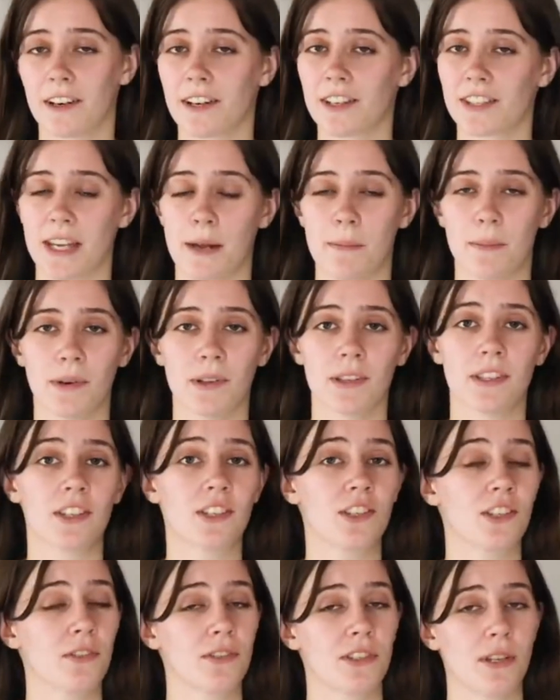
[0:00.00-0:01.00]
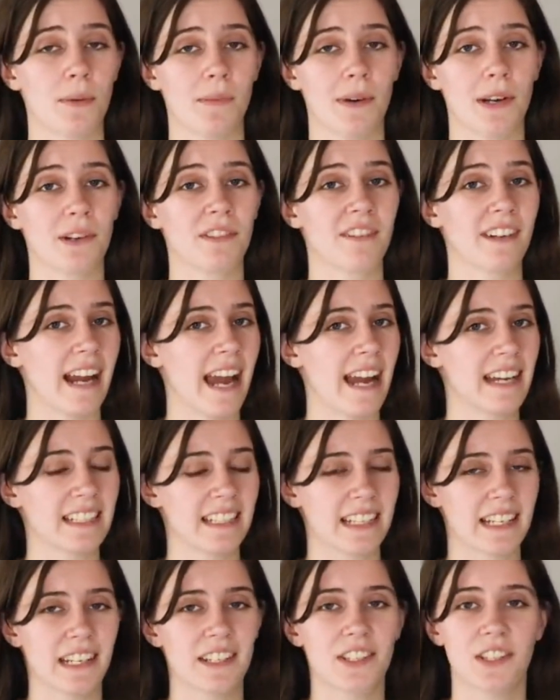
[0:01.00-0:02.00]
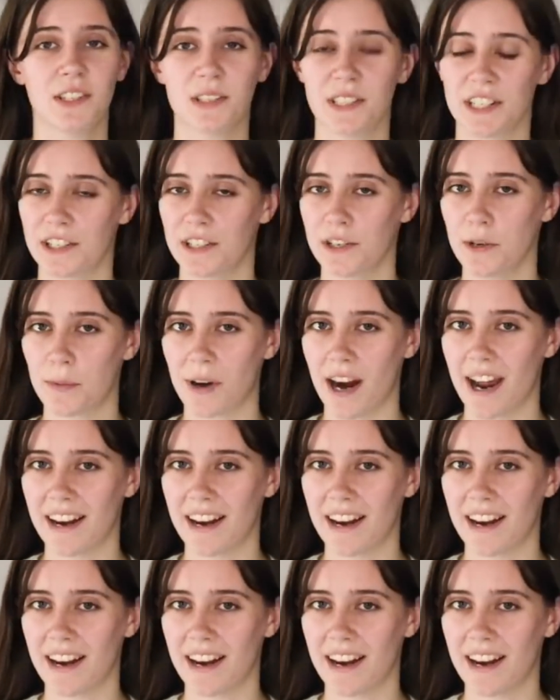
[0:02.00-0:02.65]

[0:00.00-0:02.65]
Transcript: For example, it's to show someone reacting to your new